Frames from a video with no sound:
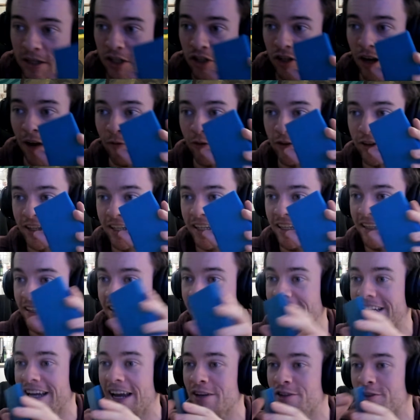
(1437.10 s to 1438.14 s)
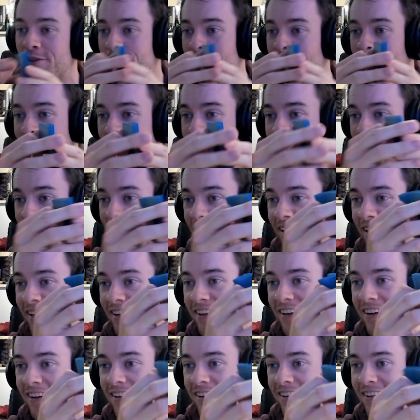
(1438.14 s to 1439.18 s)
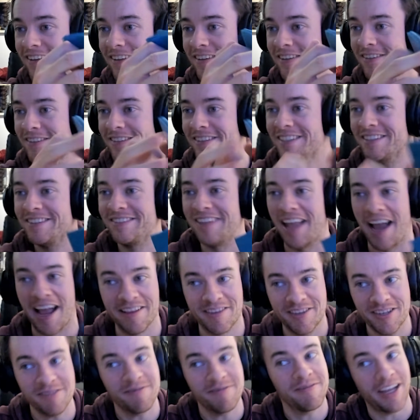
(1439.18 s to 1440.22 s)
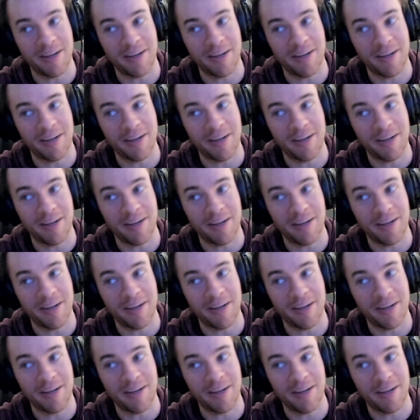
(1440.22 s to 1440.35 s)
shuffling, in case you're wondering. That's...